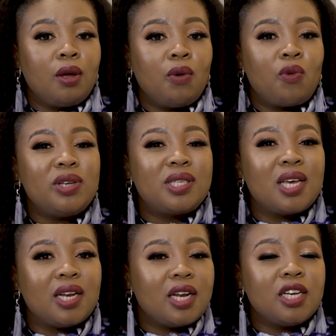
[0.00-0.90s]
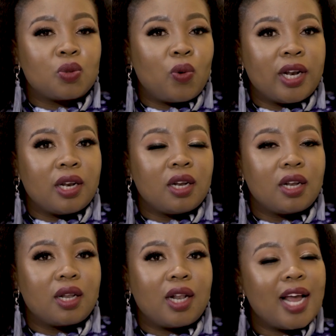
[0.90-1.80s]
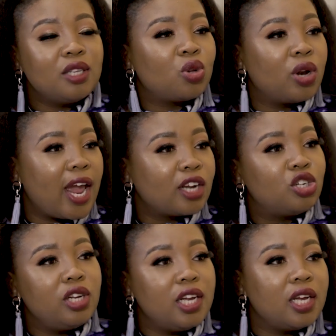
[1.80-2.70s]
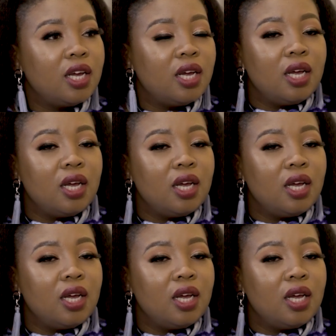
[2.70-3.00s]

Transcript: risky it is when clients don't actually